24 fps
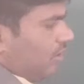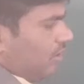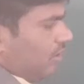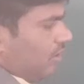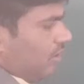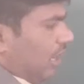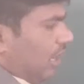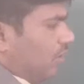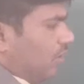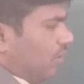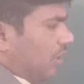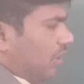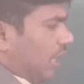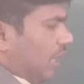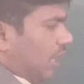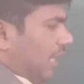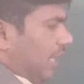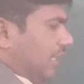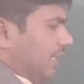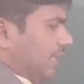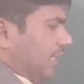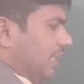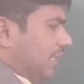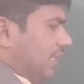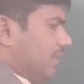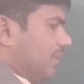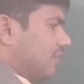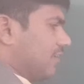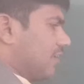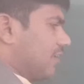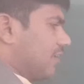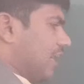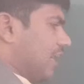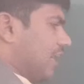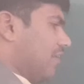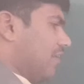Now the light
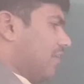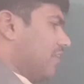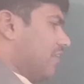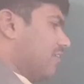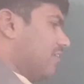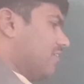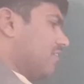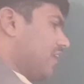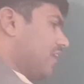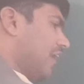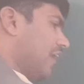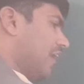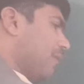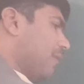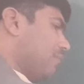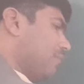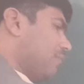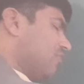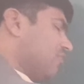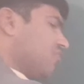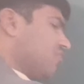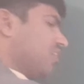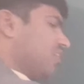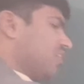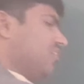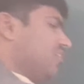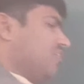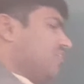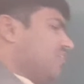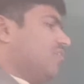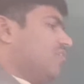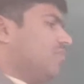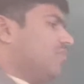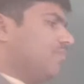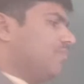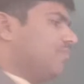ray travel the same distance.